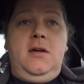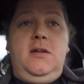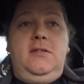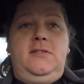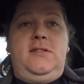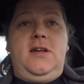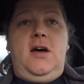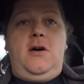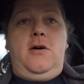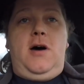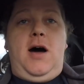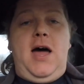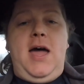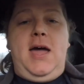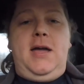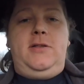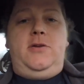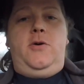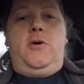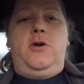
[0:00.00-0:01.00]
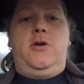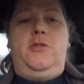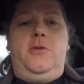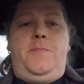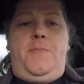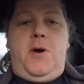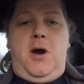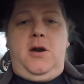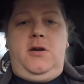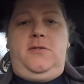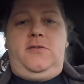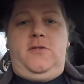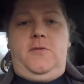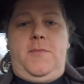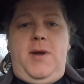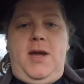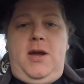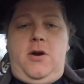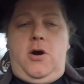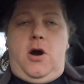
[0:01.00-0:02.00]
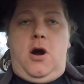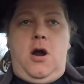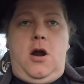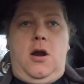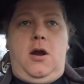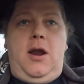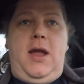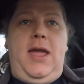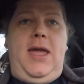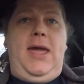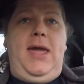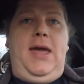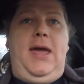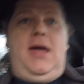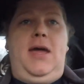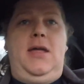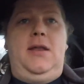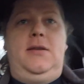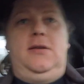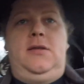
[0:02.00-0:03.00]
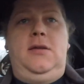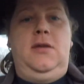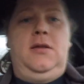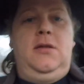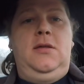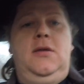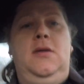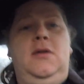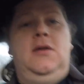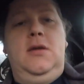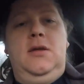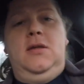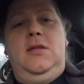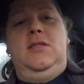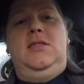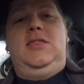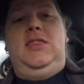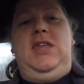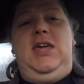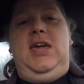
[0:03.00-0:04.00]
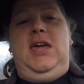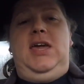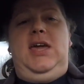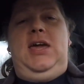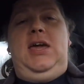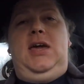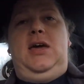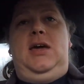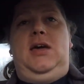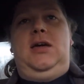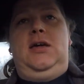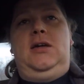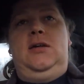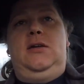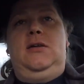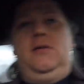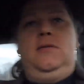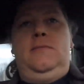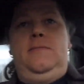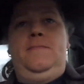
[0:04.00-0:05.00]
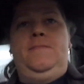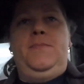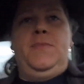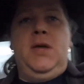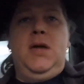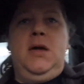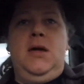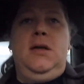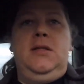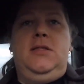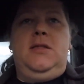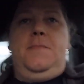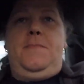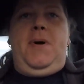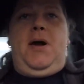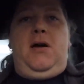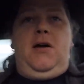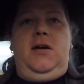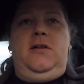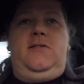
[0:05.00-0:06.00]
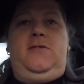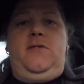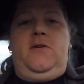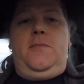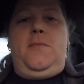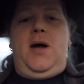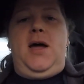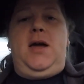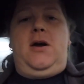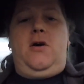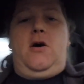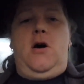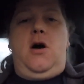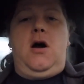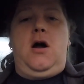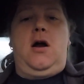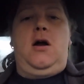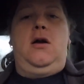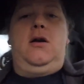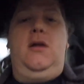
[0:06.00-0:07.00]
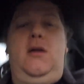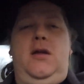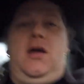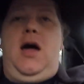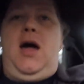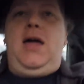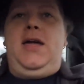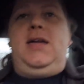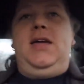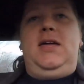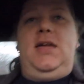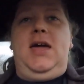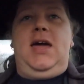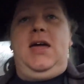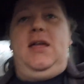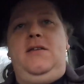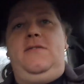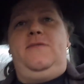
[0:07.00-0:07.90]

So I had to order the parts for my car, and the the bearings for my car I could get